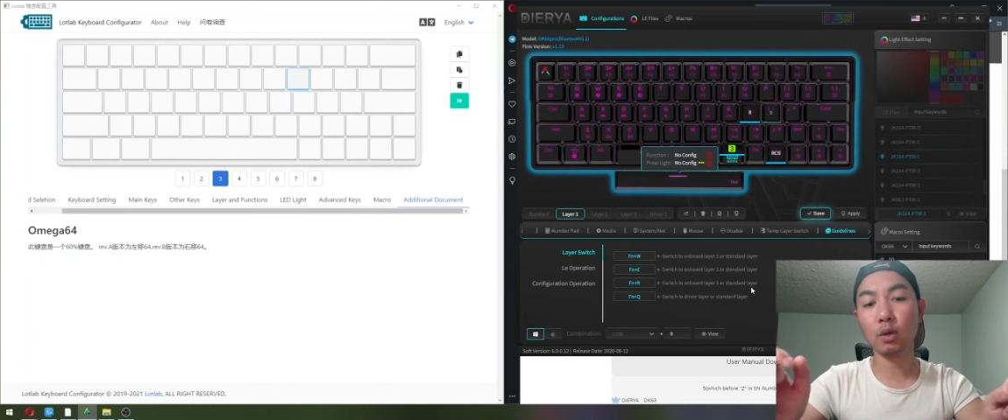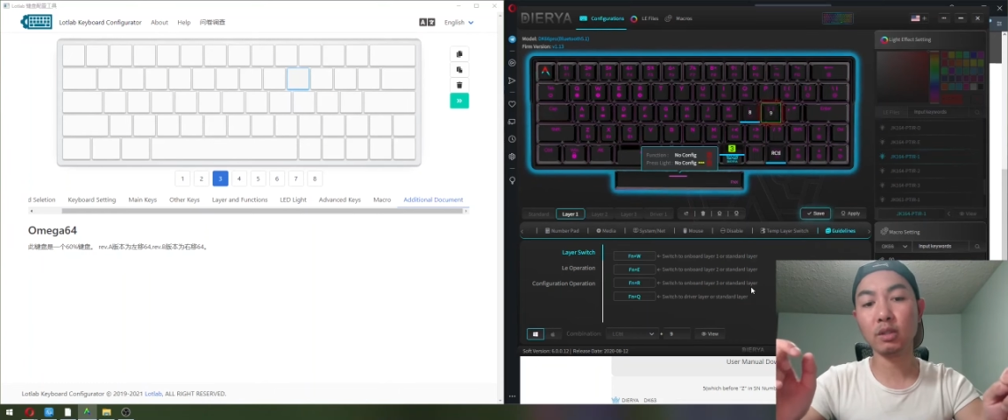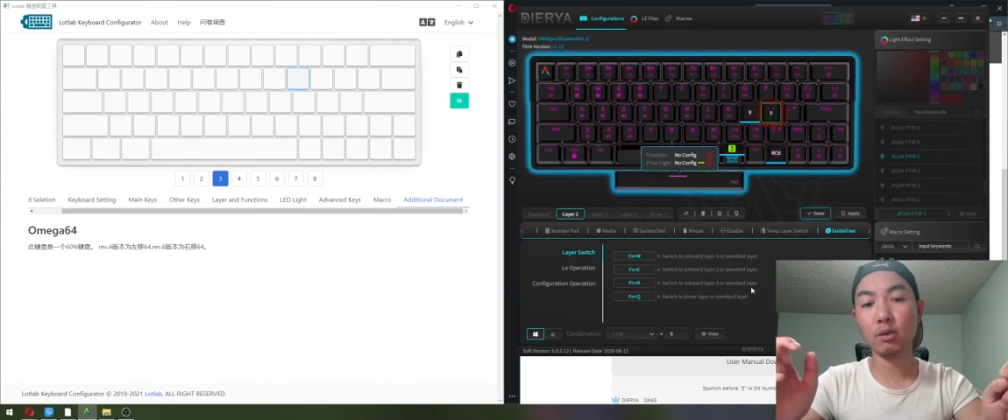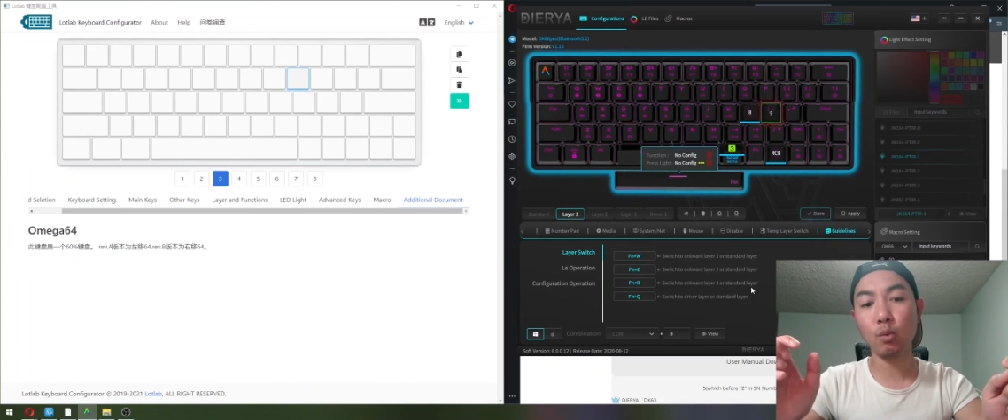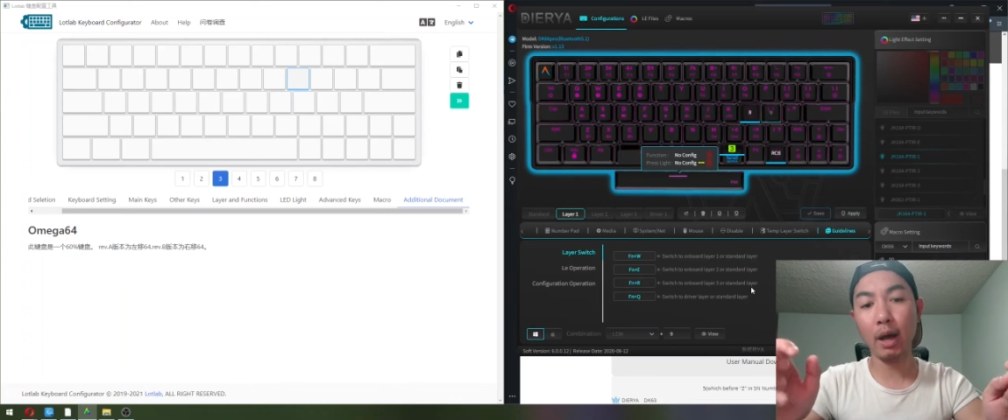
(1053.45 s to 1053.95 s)

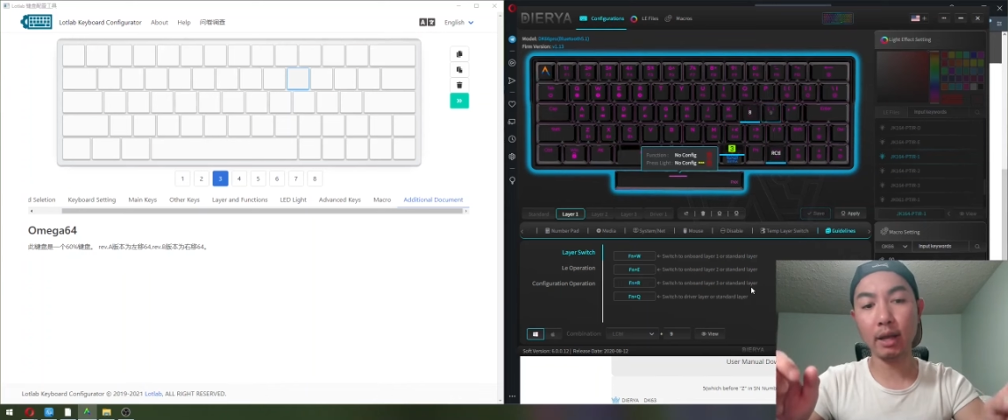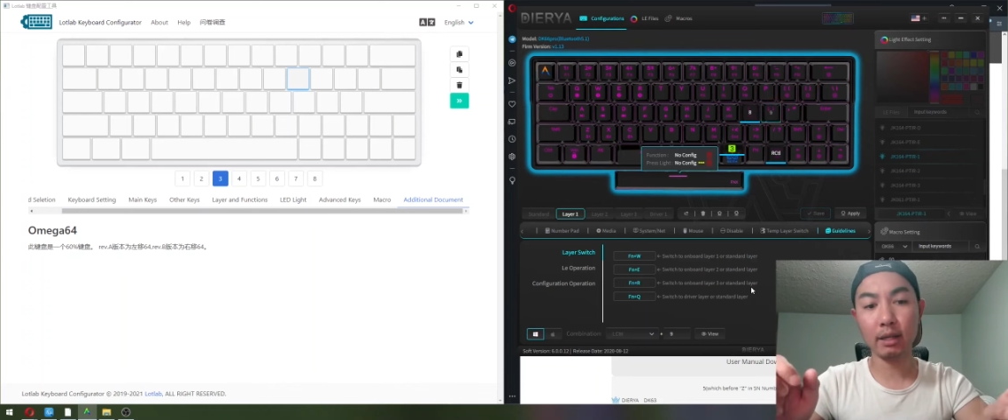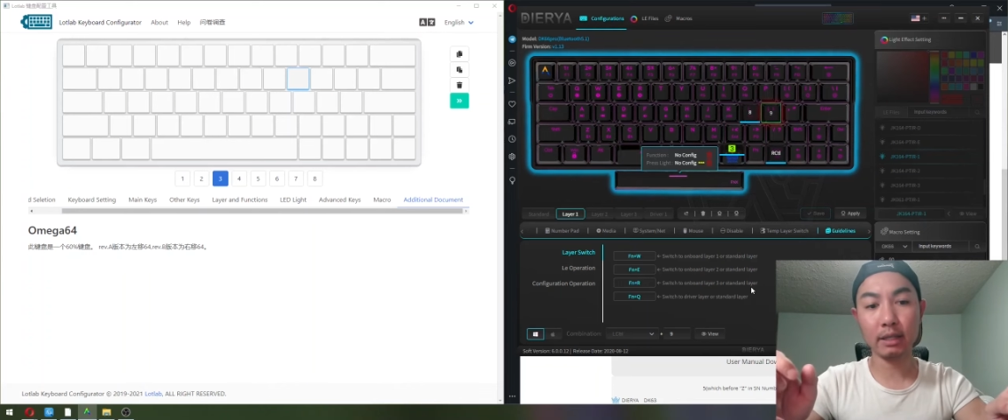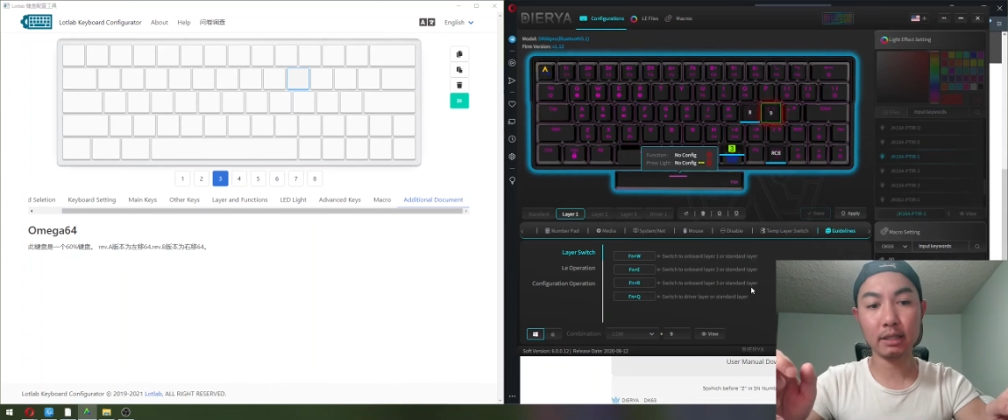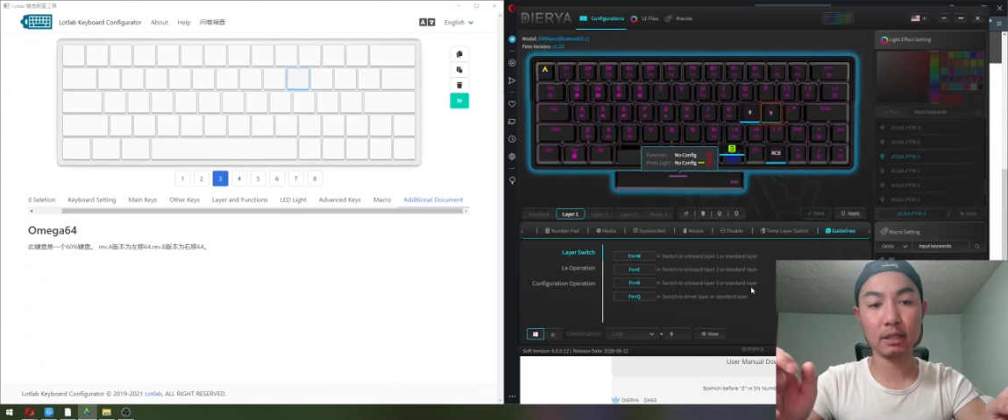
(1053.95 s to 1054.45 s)

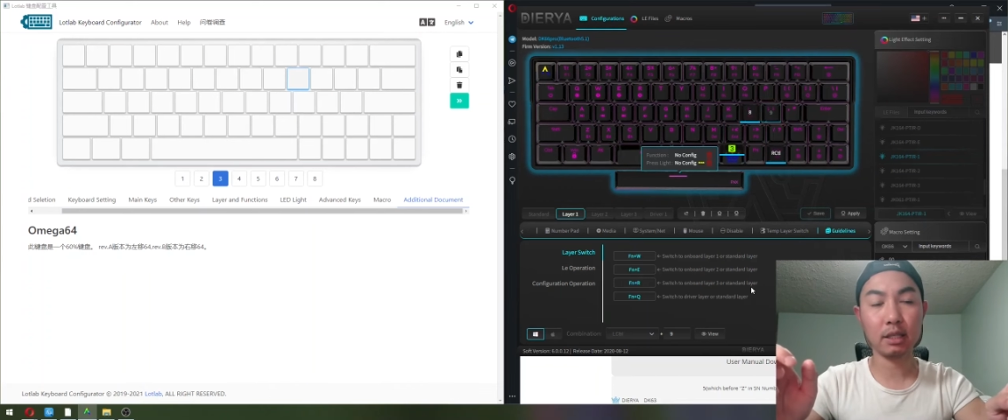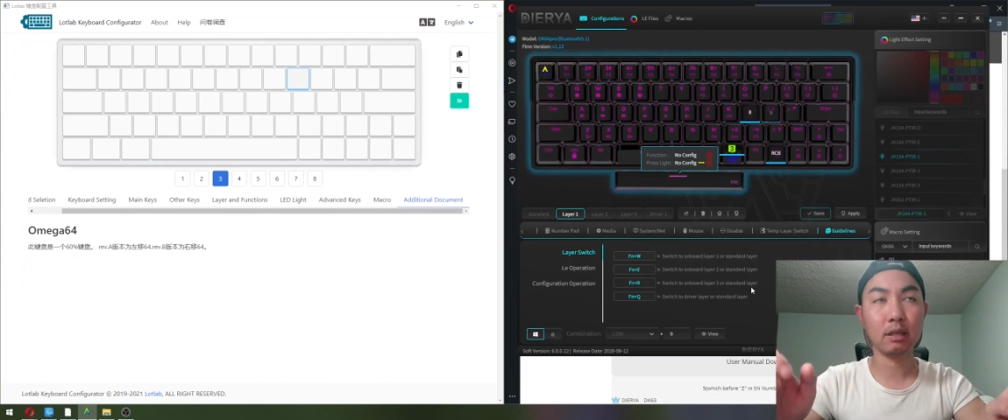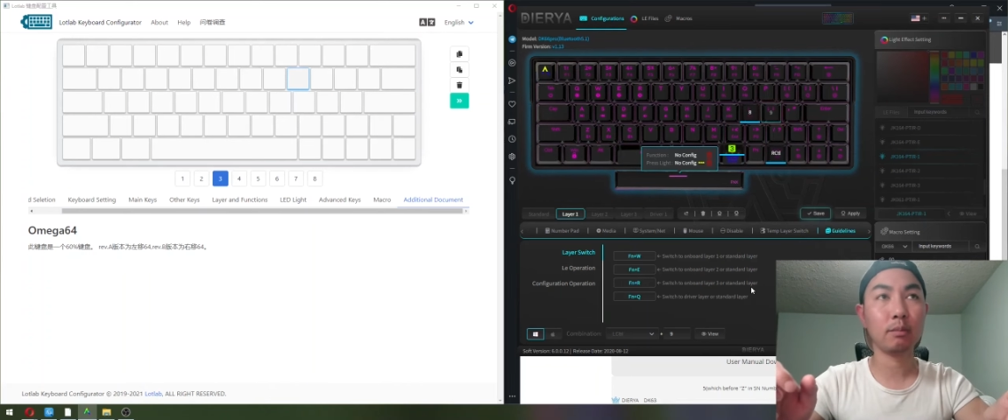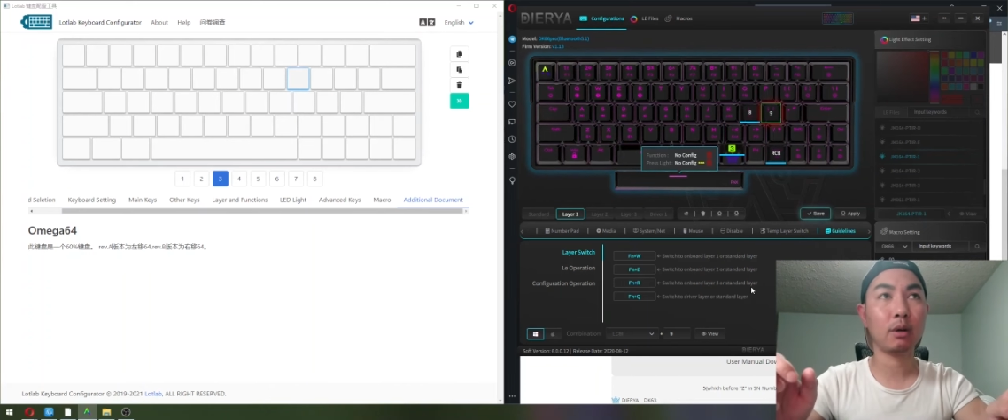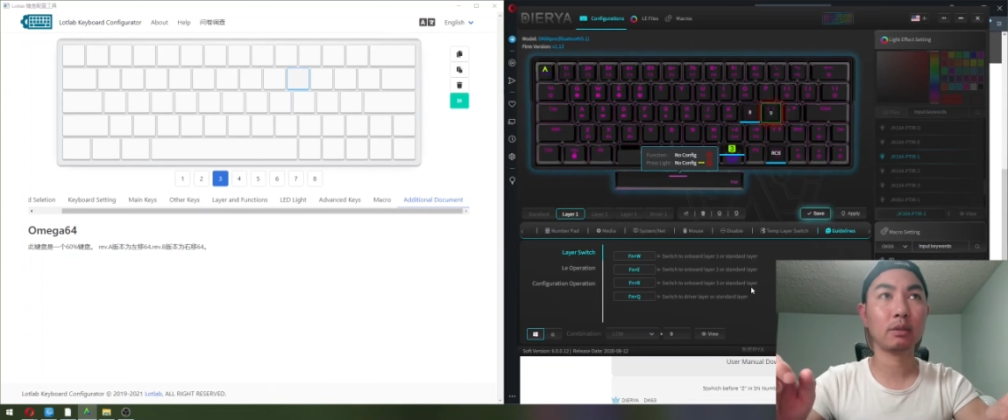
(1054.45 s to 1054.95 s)
wireless
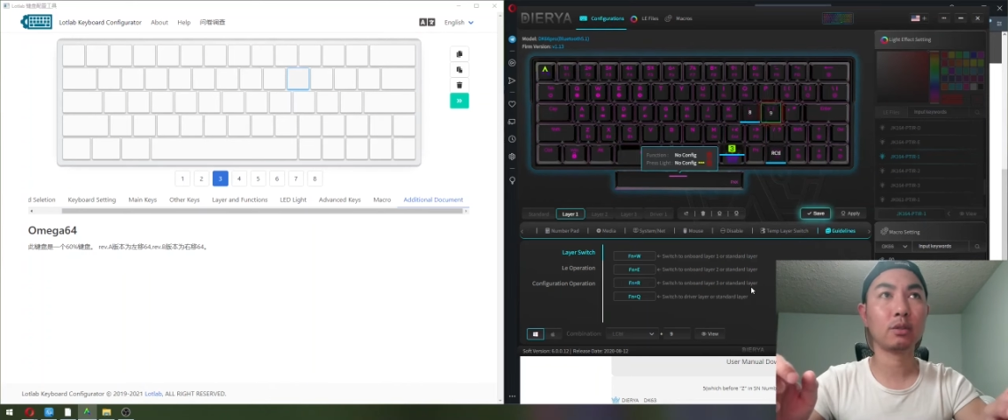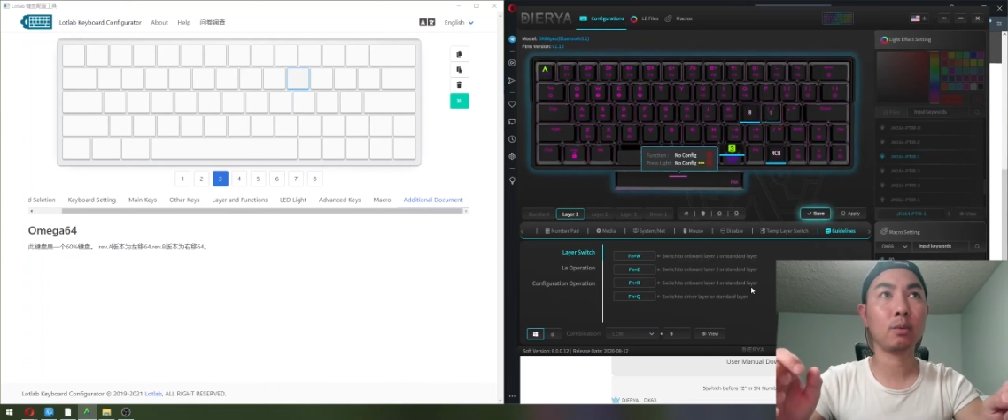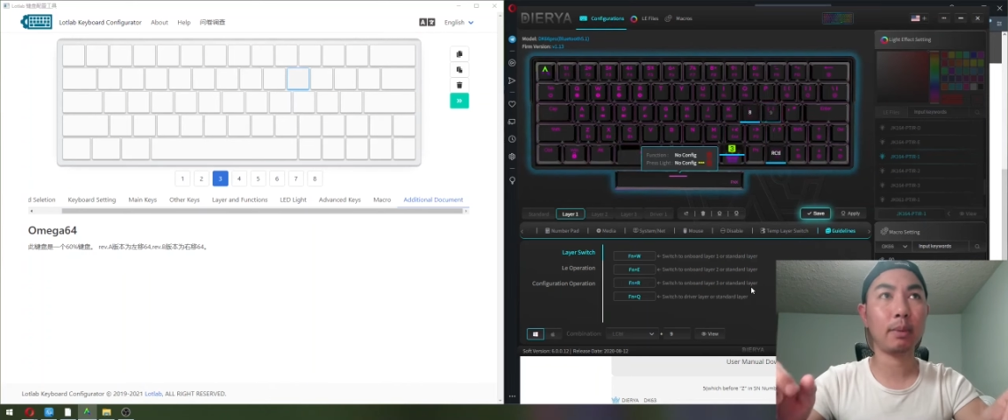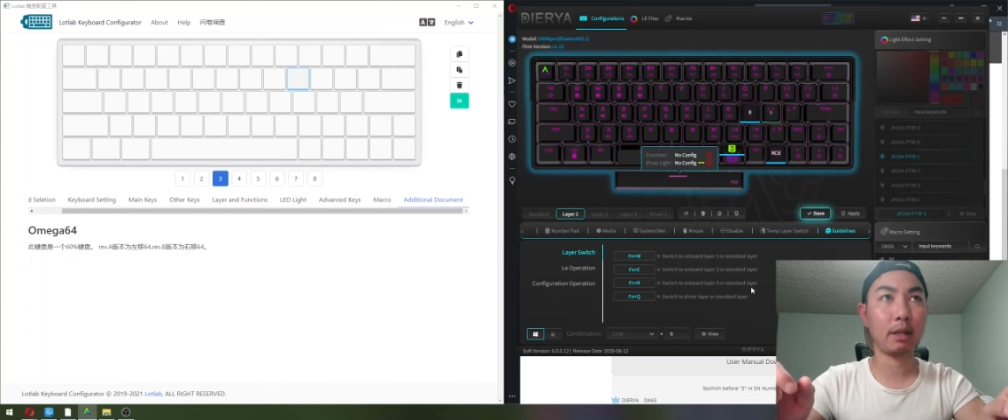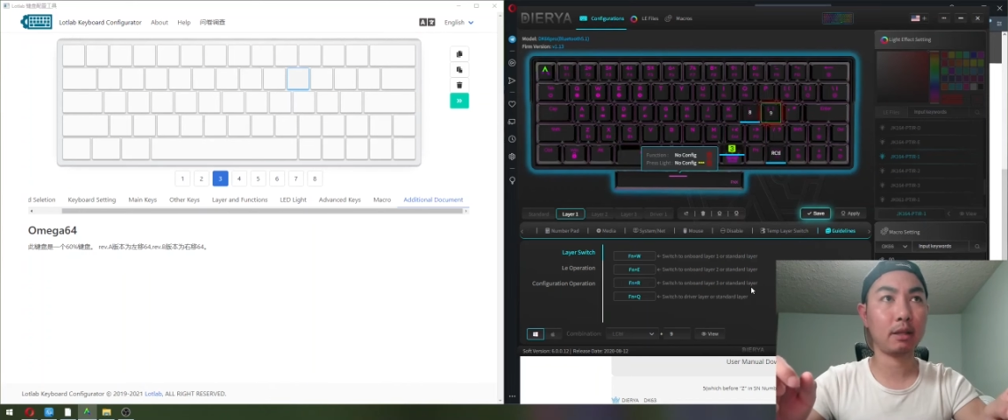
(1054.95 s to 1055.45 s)
keyboard. Don't buy
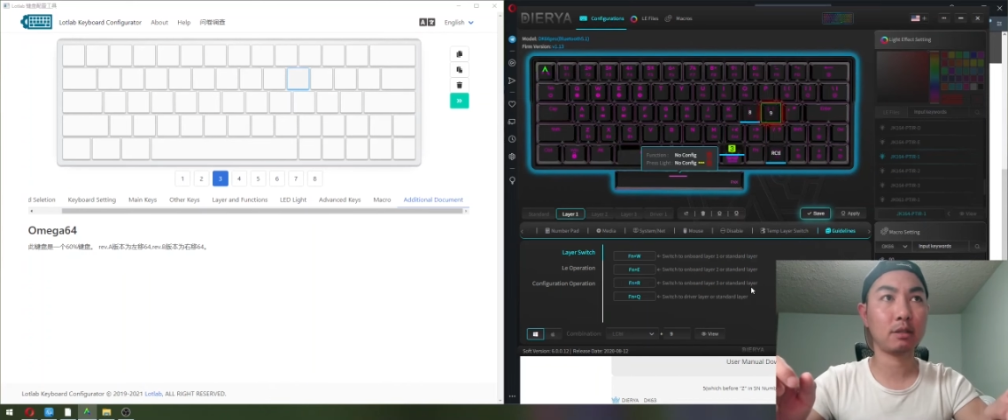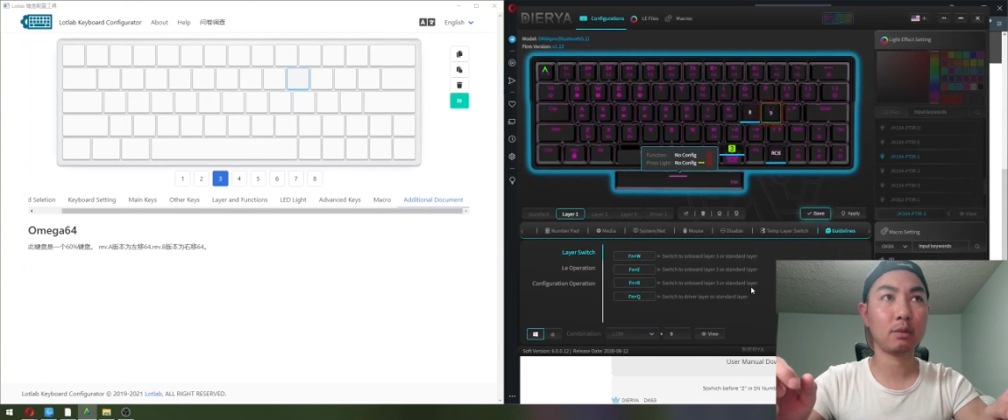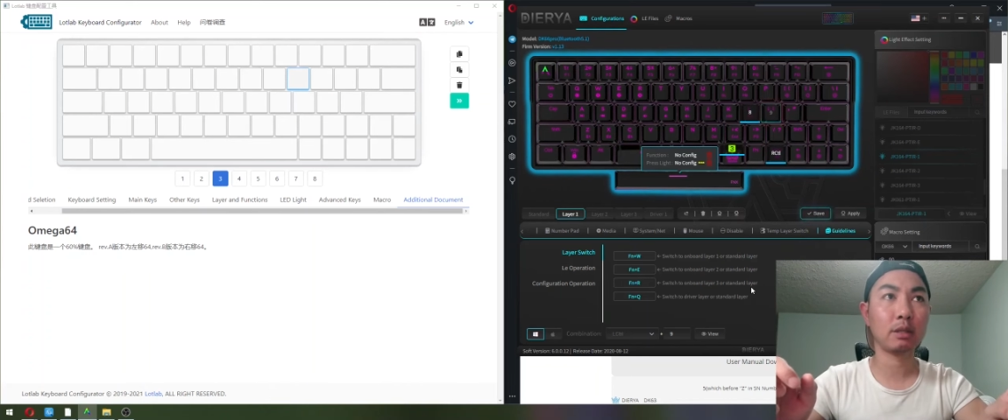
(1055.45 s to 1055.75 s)
this one.